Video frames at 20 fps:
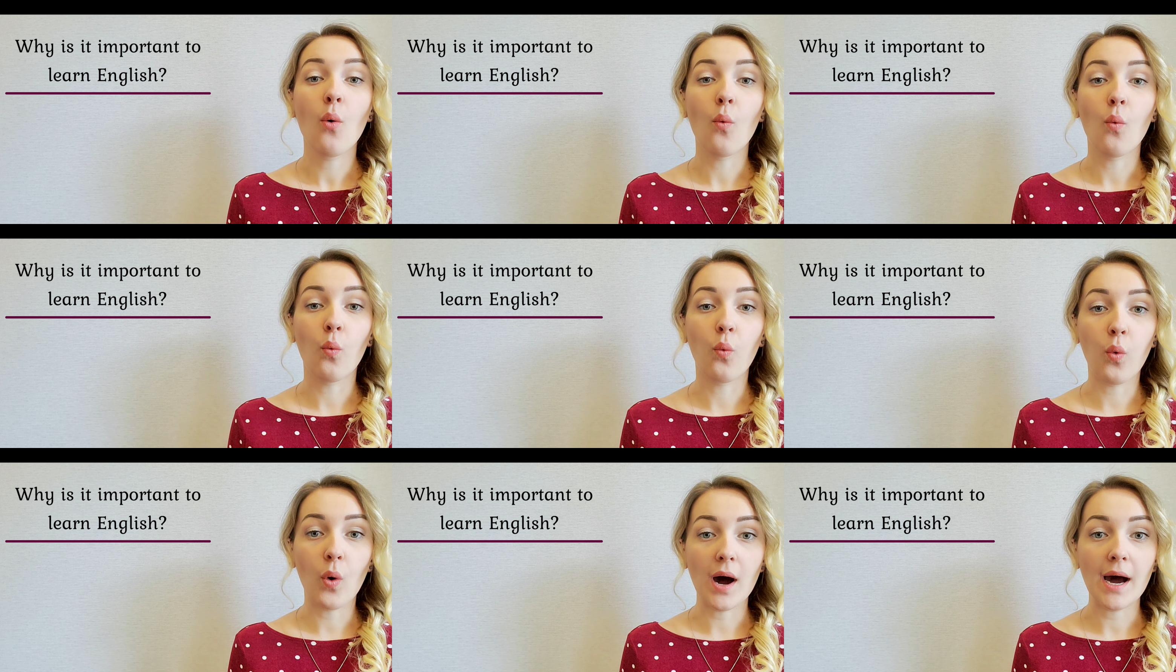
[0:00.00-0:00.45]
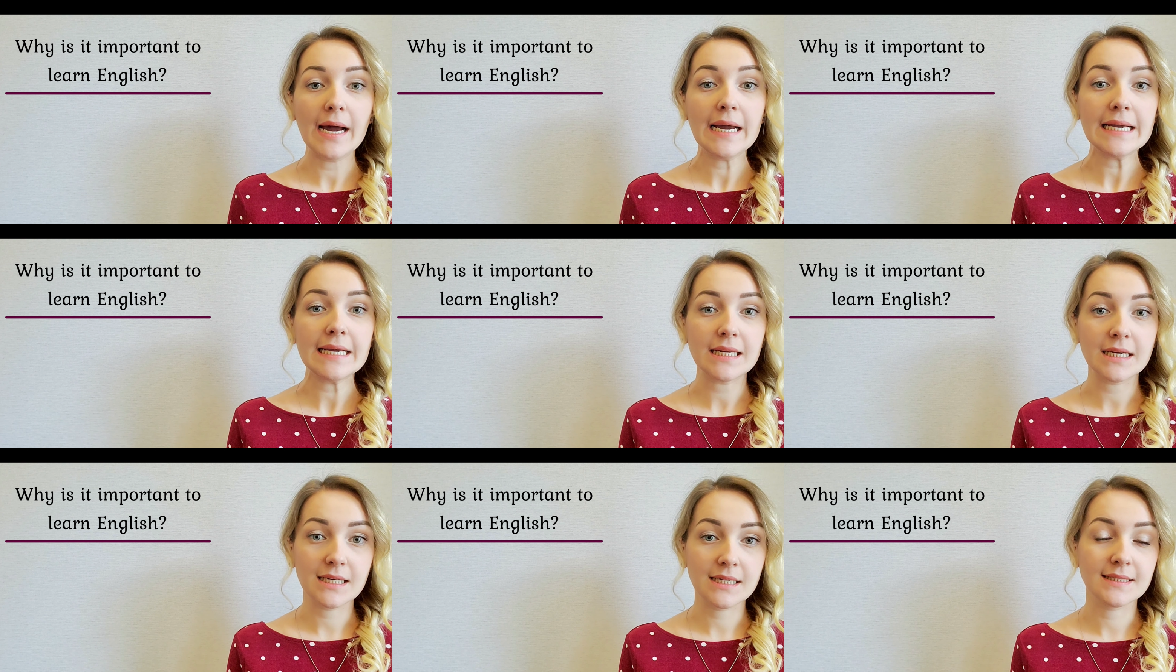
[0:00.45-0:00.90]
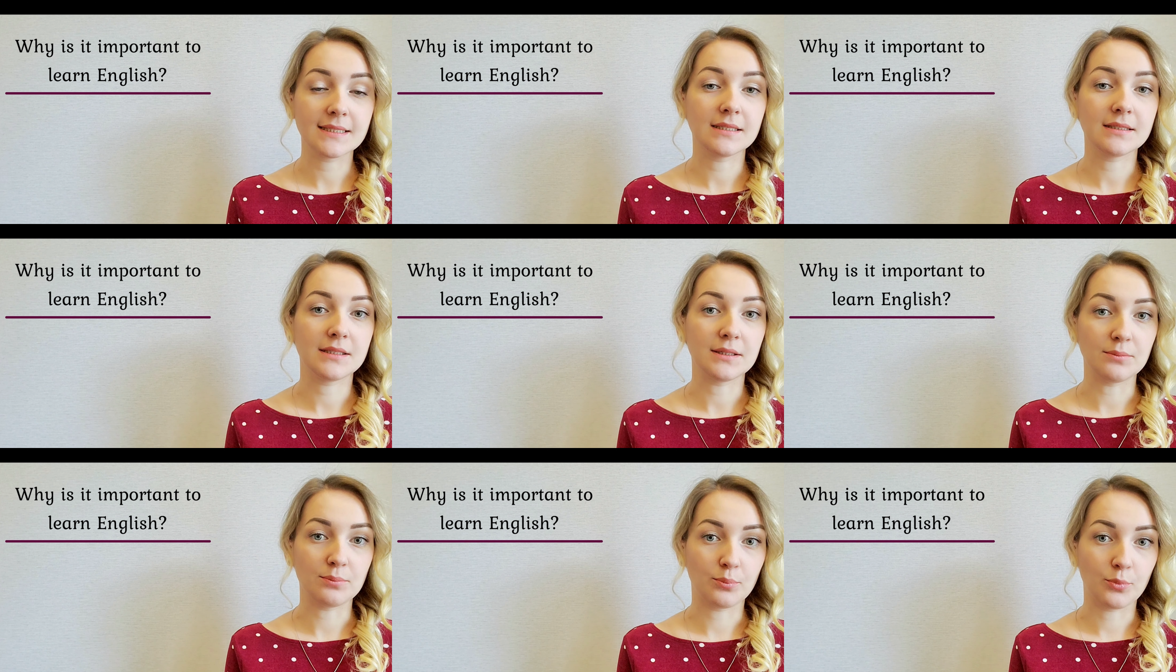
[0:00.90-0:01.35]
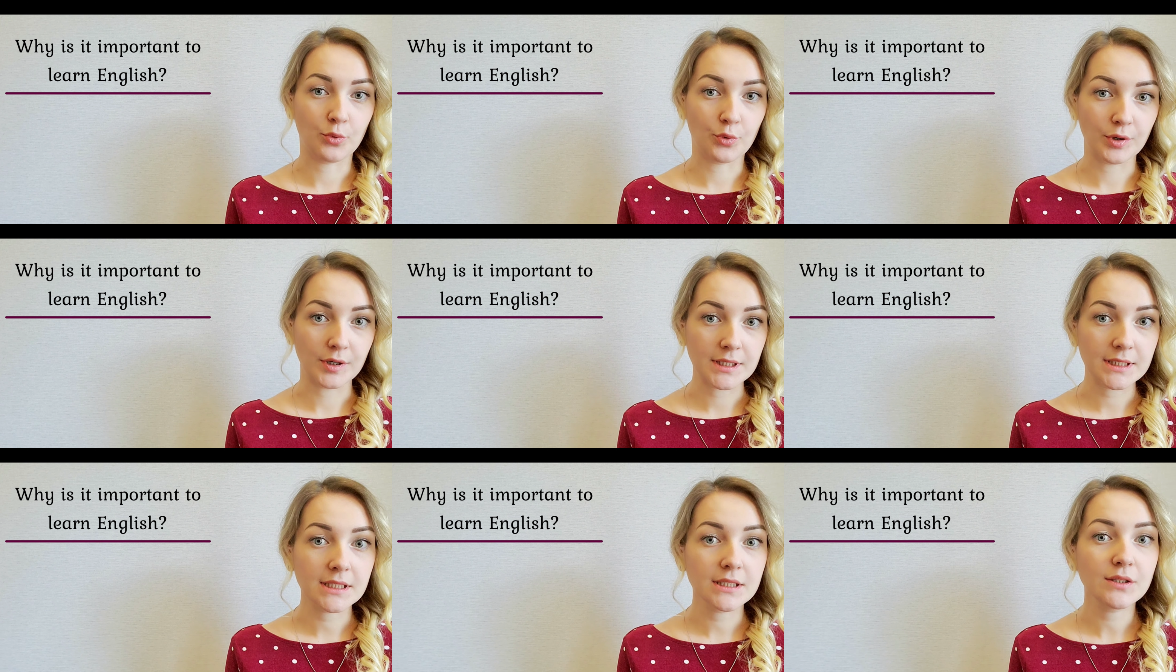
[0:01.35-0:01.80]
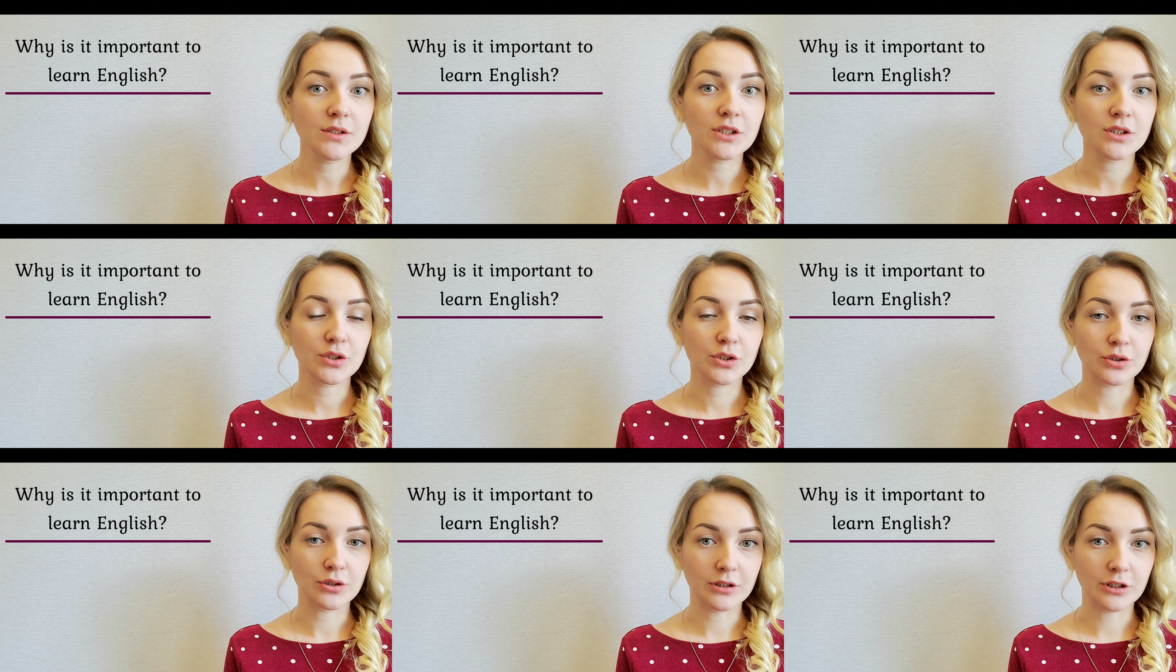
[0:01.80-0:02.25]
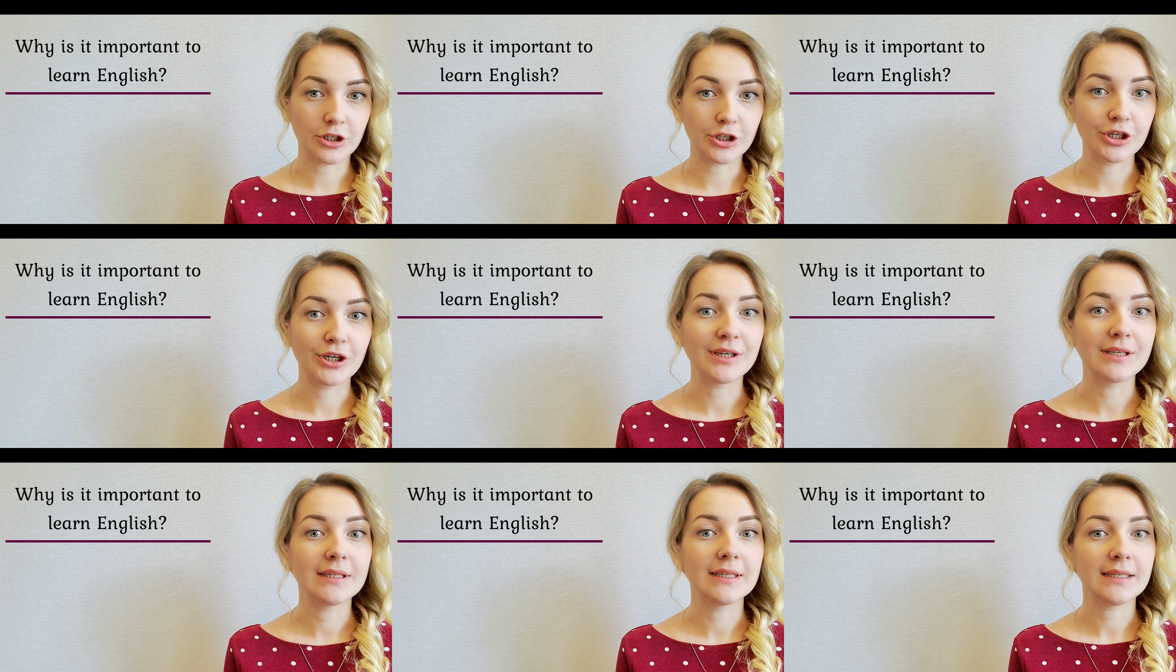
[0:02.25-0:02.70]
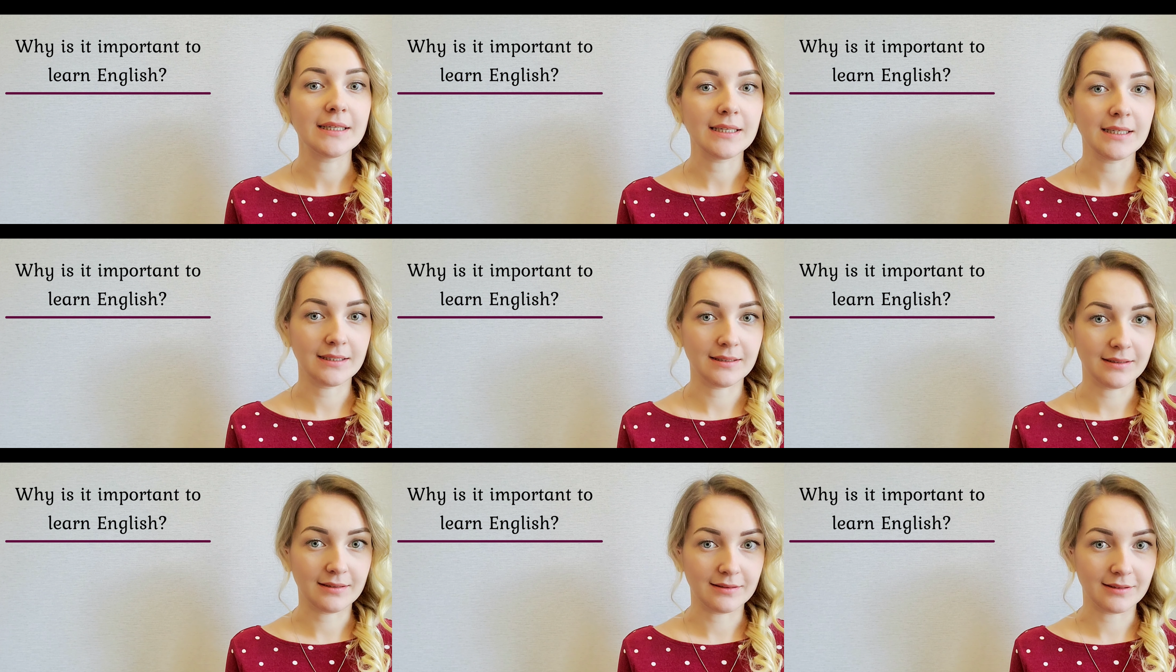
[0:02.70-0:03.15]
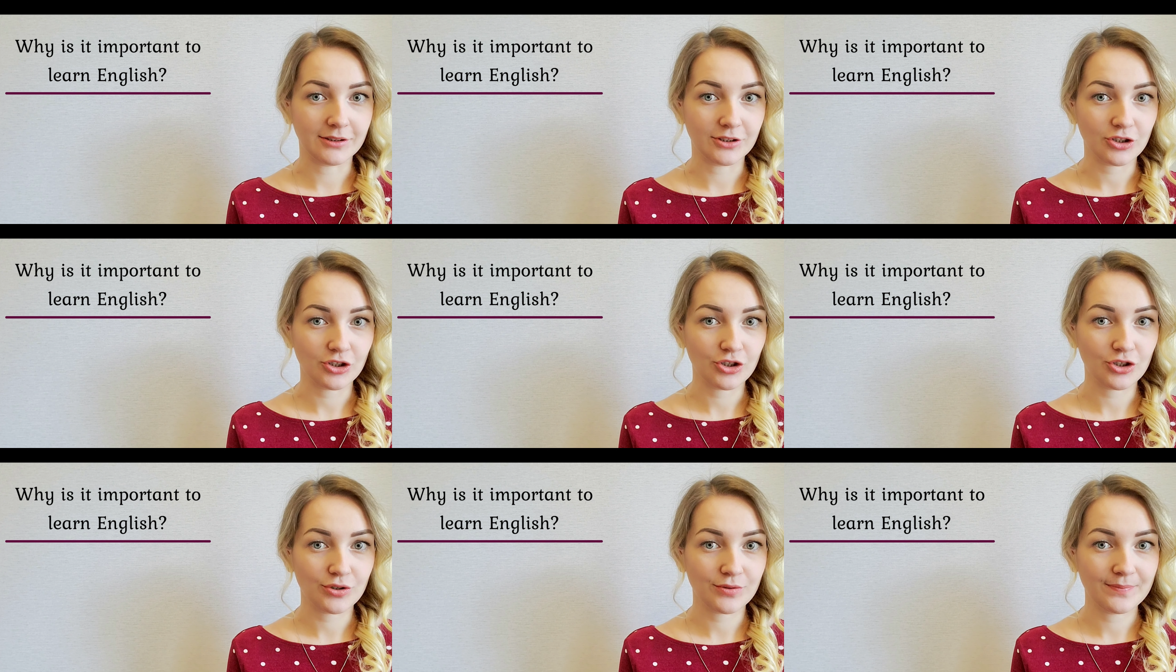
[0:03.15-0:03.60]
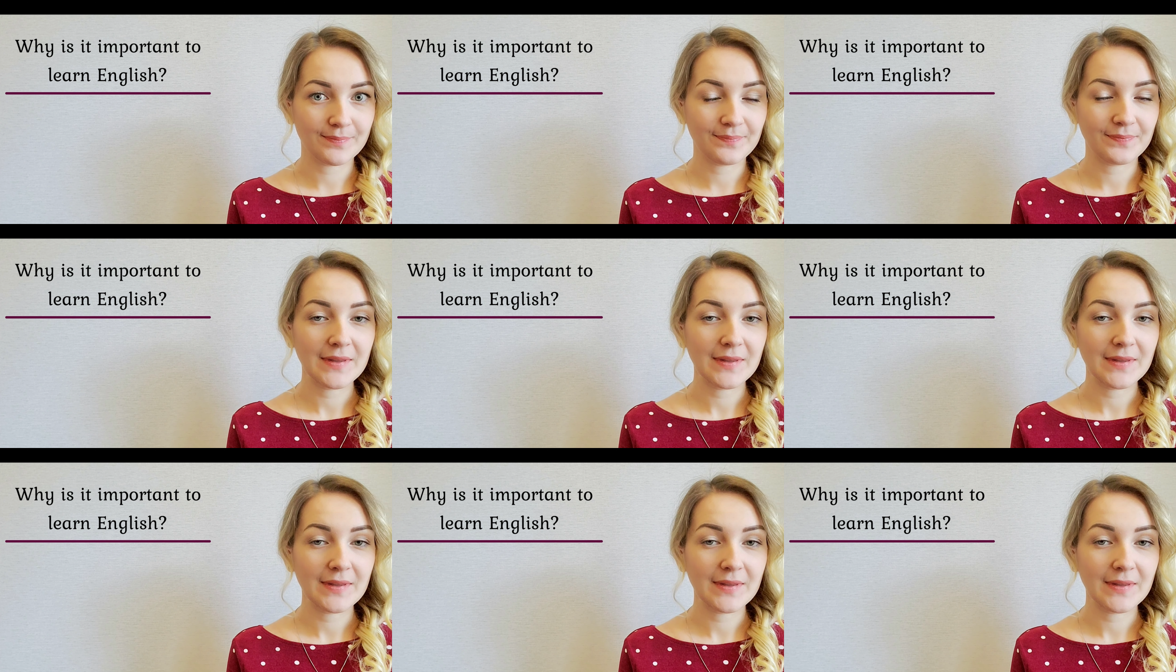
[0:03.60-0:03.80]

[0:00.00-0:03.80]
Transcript: Why is it important to learn English?